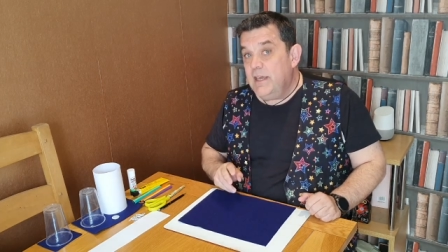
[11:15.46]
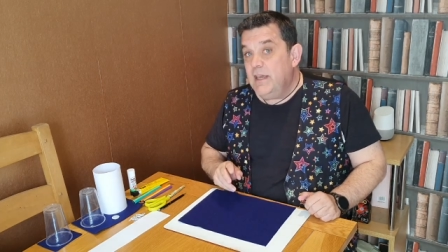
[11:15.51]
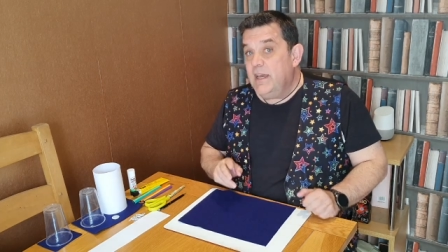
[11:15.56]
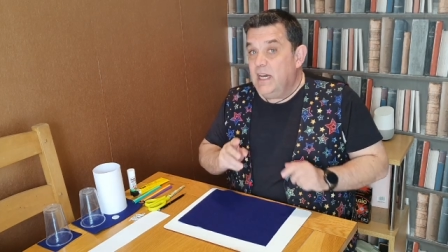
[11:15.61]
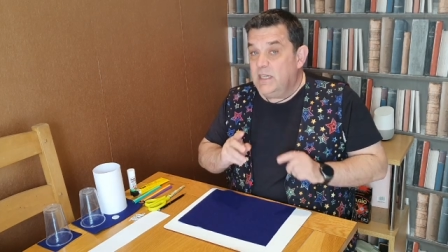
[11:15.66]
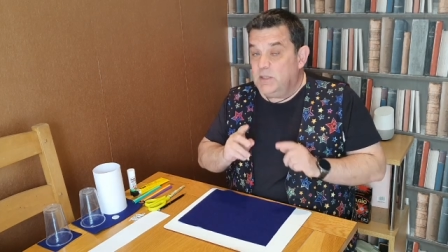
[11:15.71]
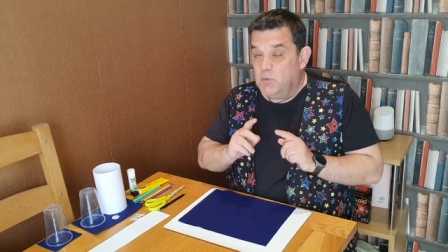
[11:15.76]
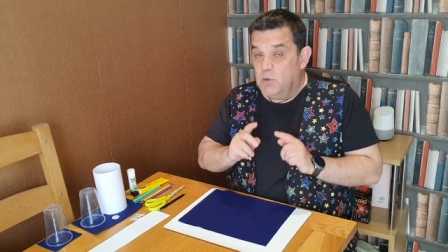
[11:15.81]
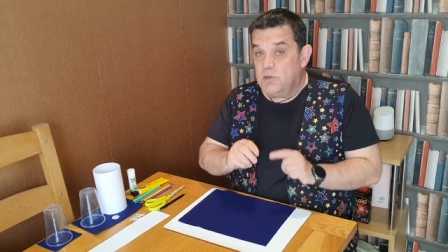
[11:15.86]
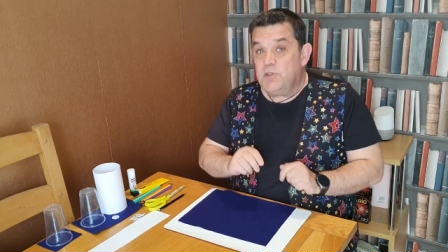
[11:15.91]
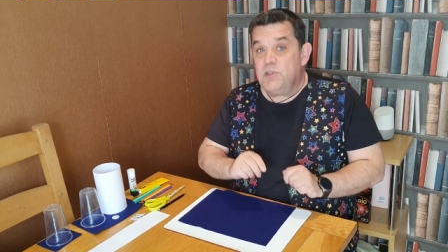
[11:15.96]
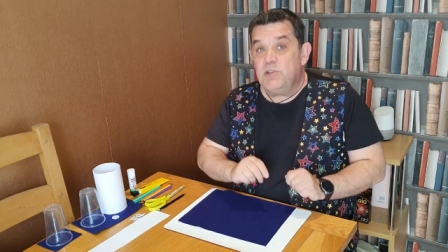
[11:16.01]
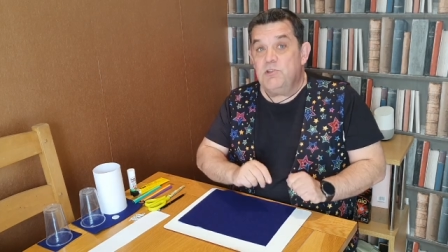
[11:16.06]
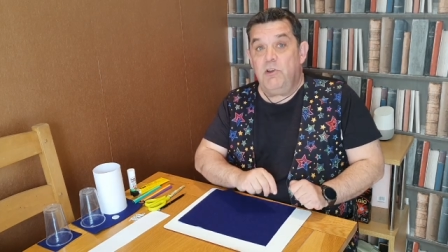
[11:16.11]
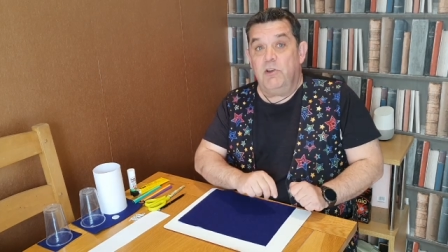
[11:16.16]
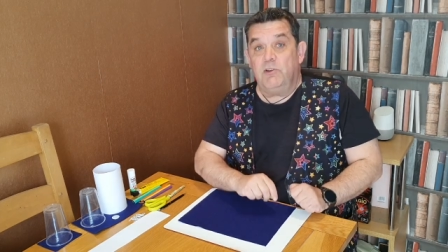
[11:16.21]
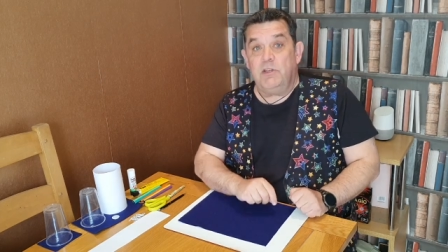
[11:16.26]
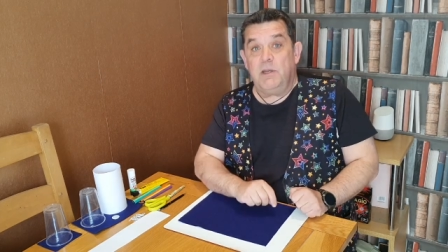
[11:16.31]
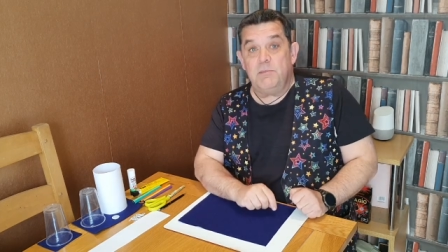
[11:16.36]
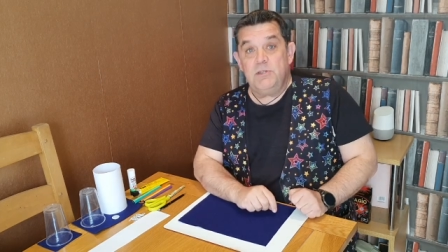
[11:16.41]
and I want a
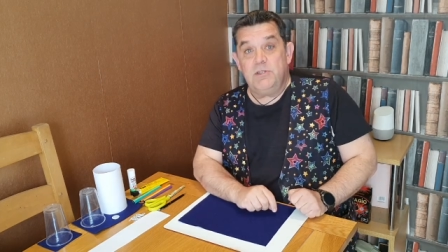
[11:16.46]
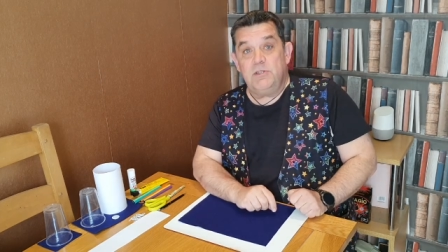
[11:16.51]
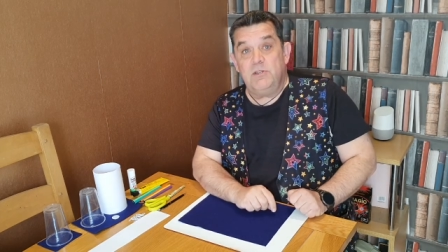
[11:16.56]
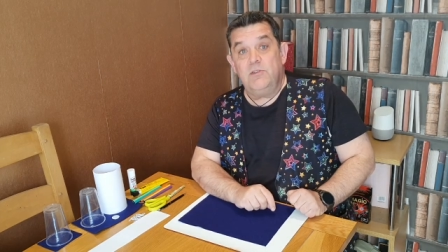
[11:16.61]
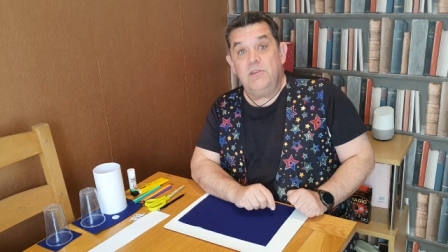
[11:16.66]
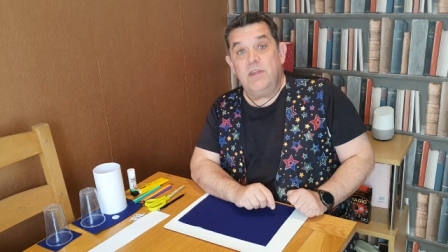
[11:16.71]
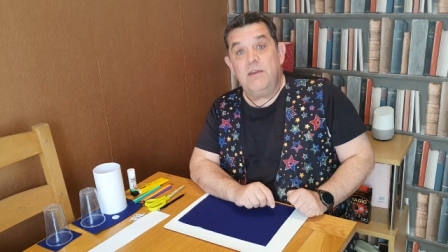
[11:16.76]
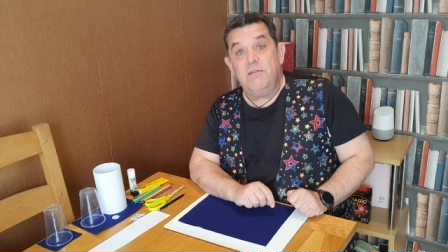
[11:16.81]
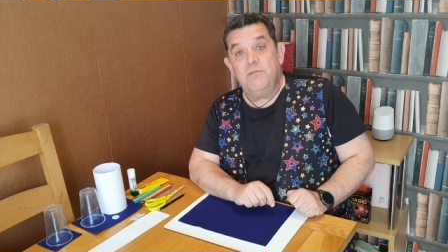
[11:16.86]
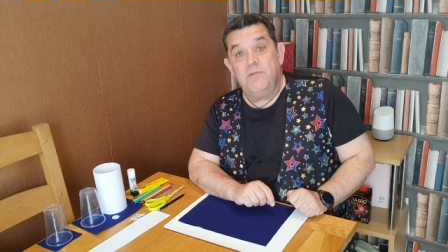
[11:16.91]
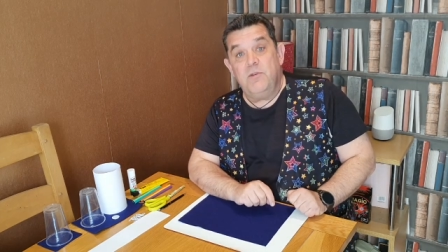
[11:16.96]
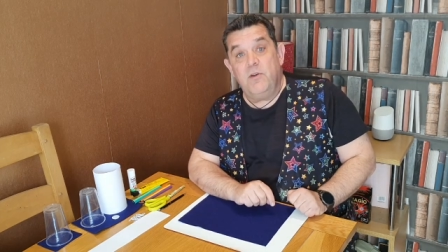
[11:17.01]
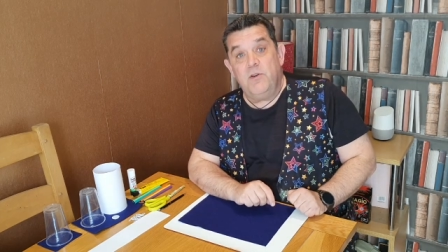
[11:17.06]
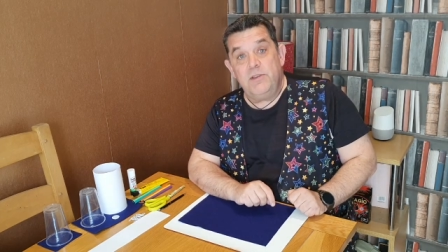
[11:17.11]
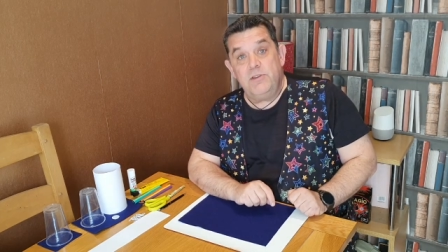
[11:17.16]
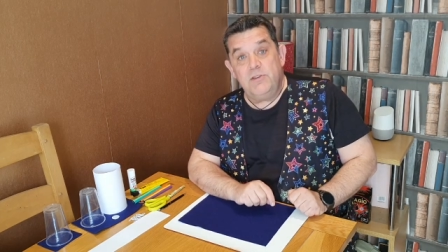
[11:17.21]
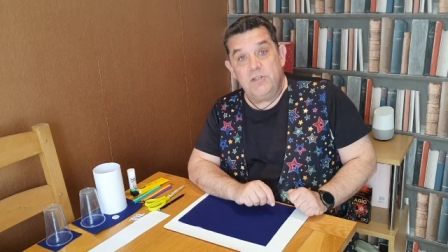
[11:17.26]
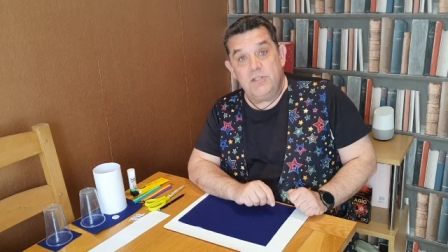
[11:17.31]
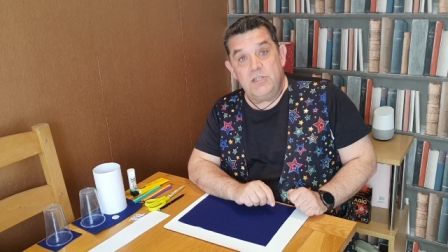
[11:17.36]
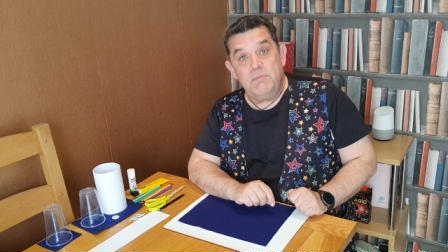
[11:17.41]
grown-up to do that for
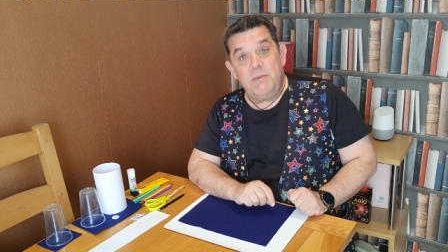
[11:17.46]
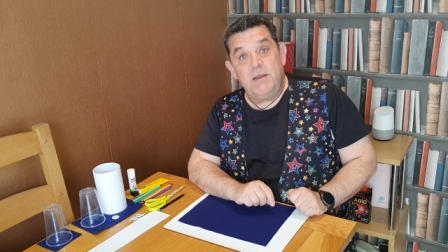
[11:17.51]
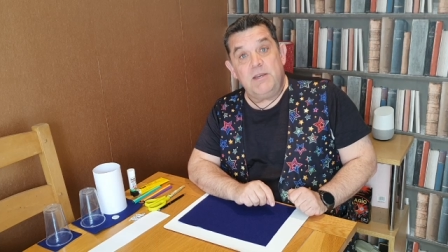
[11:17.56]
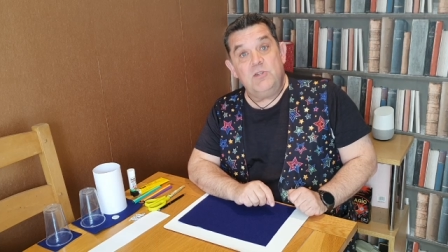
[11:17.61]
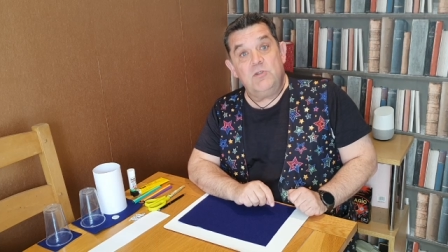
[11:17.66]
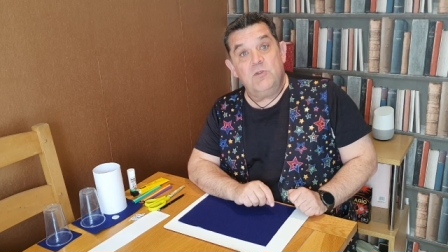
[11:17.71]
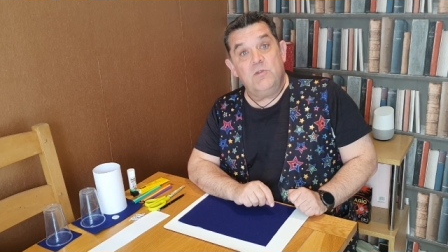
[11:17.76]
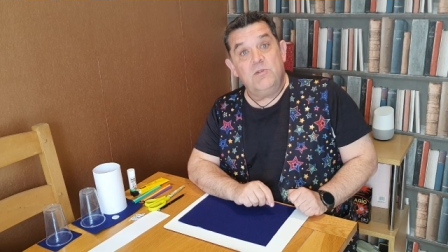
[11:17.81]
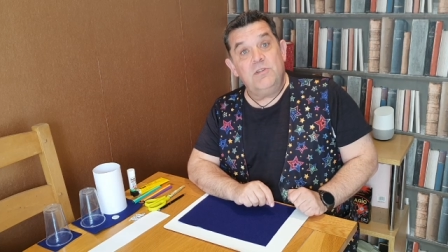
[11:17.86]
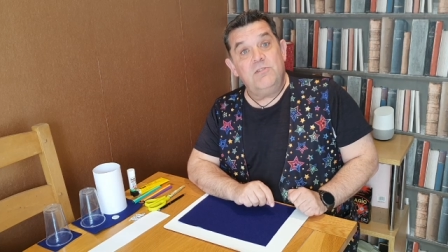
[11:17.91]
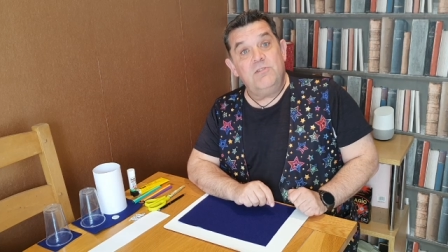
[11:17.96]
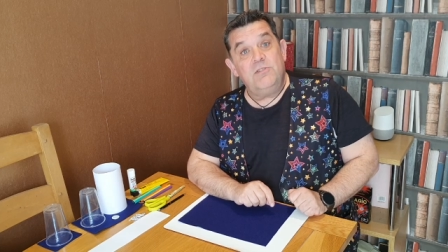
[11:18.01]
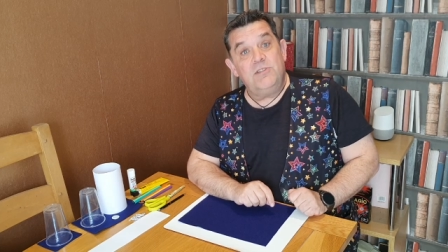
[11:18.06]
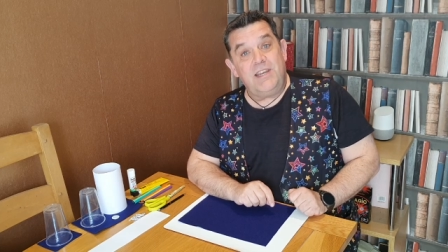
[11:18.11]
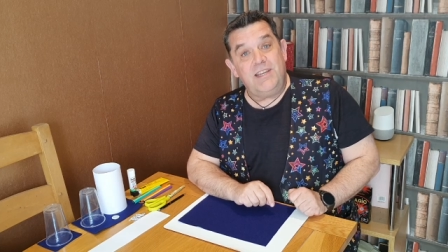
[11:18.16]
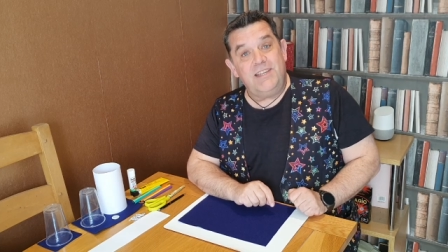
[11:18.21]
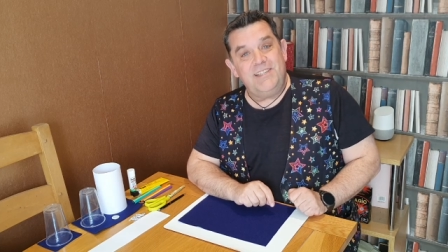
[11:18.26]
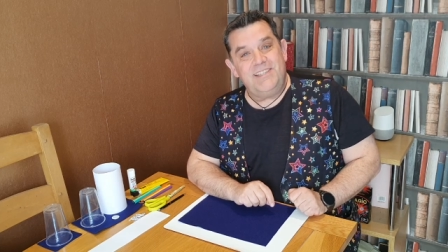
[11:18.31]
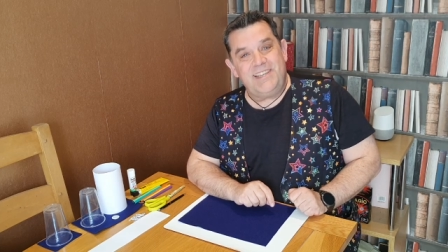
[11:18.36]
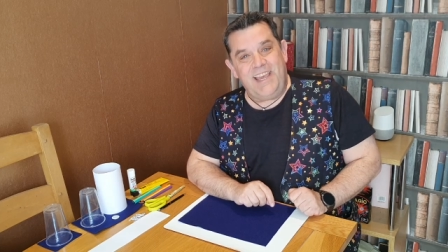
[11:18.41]
you just to make sure you
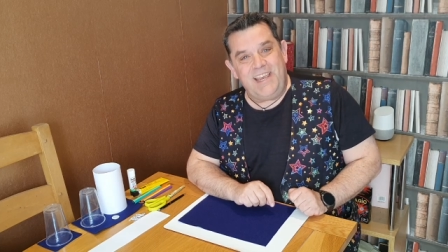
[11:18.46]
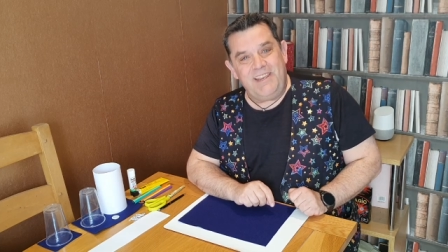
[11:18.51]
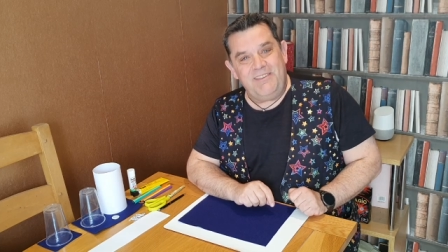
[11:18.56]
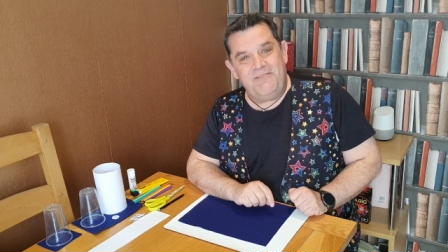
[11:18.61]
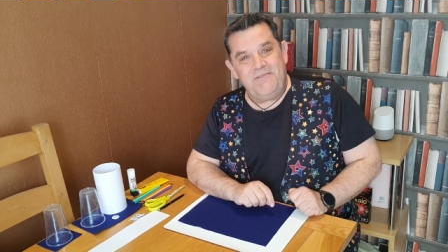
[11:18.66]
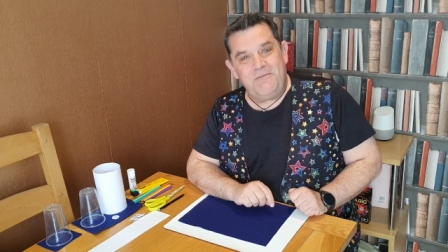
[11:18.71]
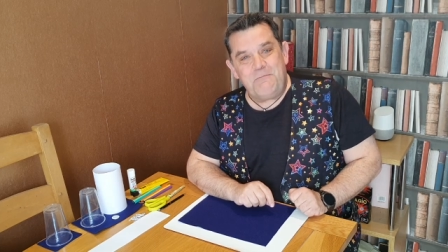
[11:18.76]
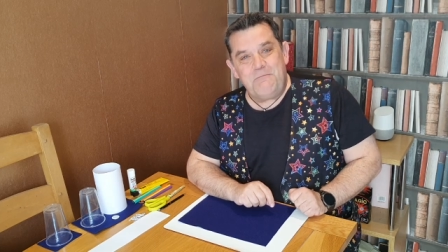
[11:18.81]
stay safe.